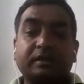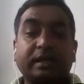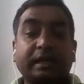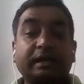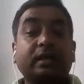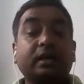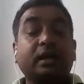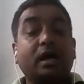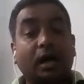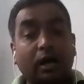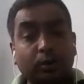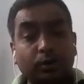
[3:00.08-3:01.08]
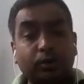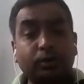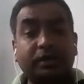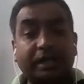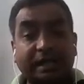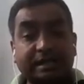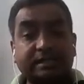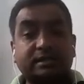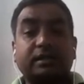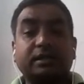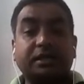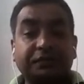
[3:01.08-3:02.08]
then how to test
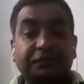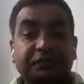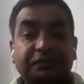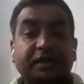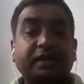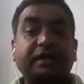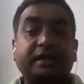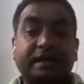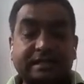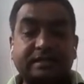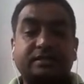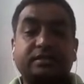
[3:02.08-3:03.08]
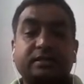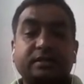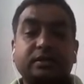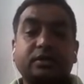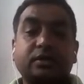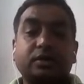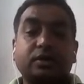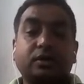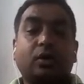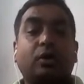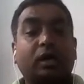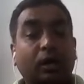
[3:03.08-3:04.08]
different tests or